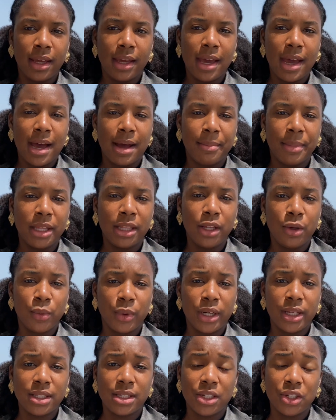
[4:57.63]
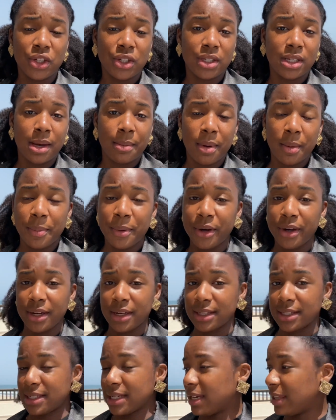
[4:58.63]
Yeah, I mainly wanted to just come up here
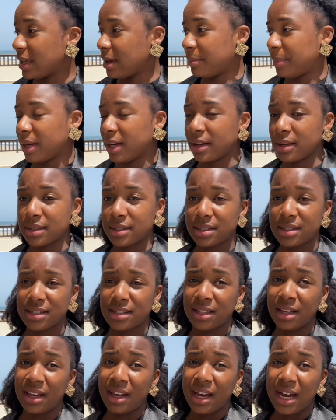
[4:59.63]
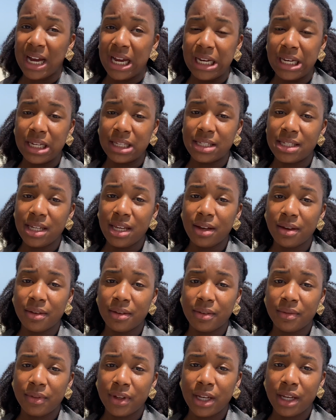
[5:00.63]
and say that because I did see
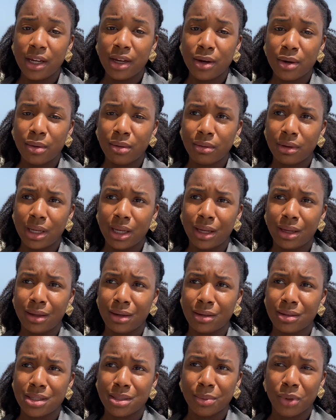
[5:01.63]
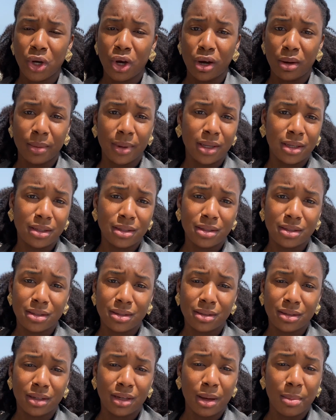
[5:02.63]
a video and some
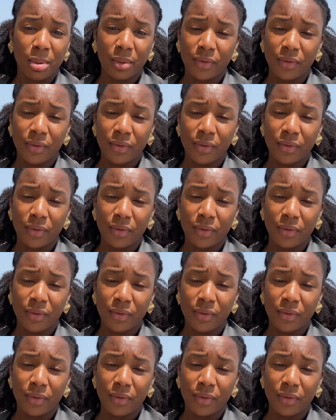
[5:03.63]
comments, a couple